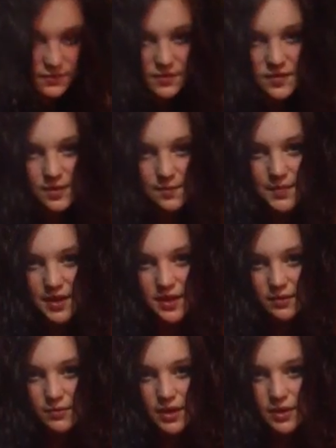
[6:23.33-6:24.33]

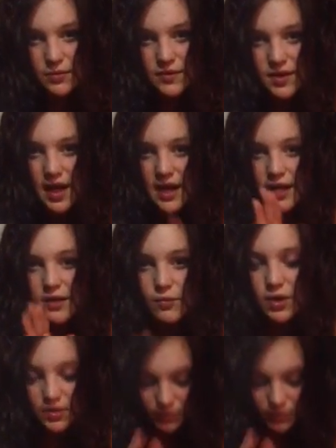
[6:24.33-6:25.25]
something like was heading one